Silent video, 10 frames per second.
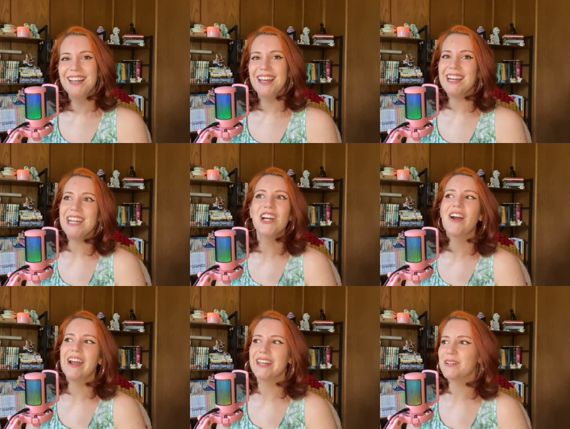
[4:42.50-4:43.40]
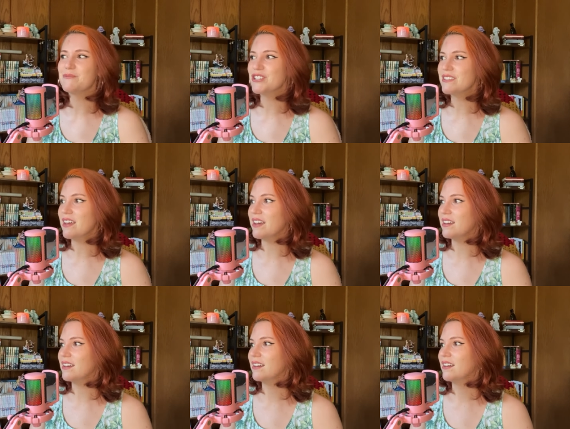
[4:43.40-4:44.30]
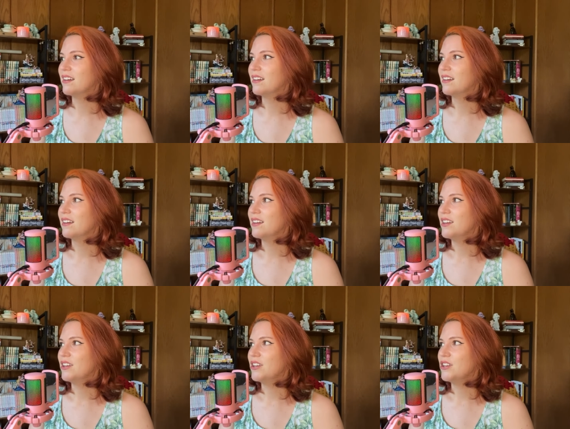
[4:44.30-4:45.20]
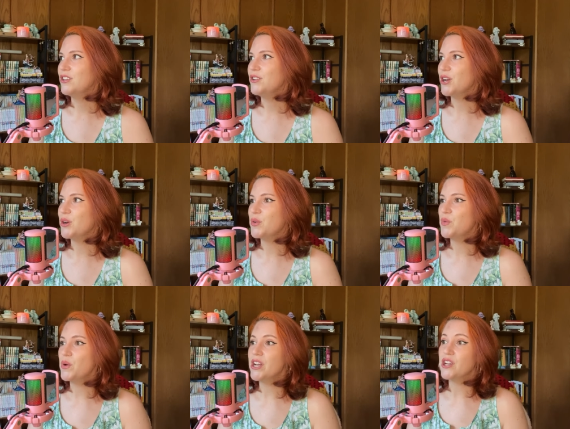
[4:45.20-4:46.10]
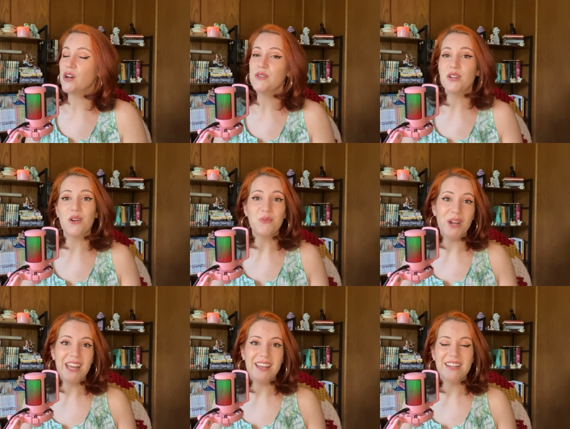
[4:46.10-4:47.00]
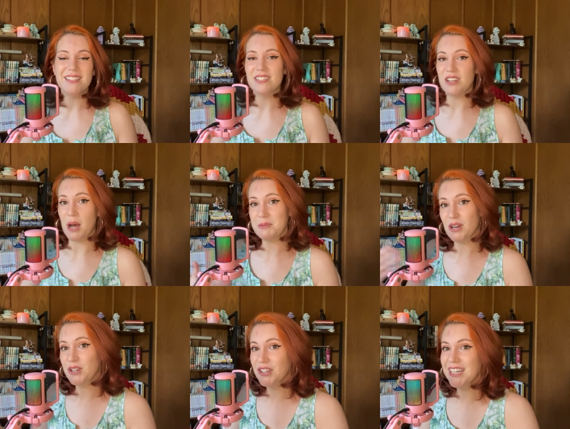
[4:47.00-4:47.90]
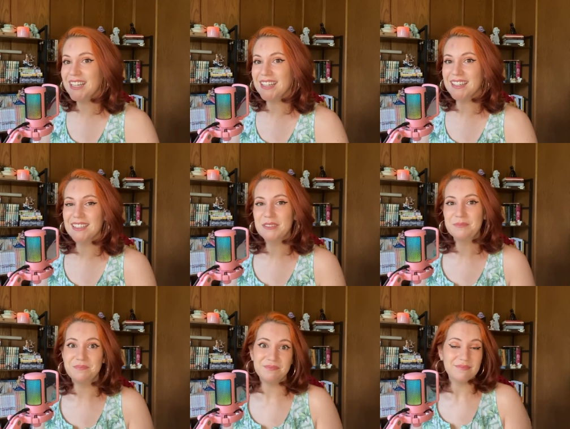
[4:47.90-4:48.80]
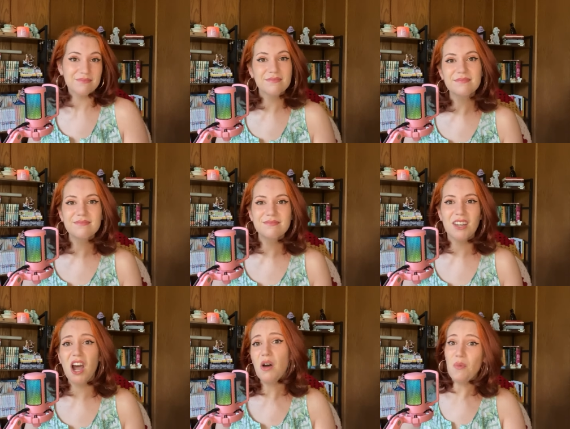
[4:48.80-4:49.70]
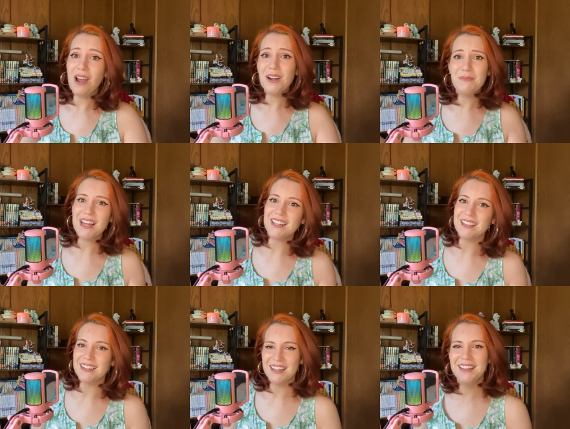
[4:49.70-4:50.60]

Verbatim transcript: And here I am just like, you know, what goes on red and stops on green? A watermelon.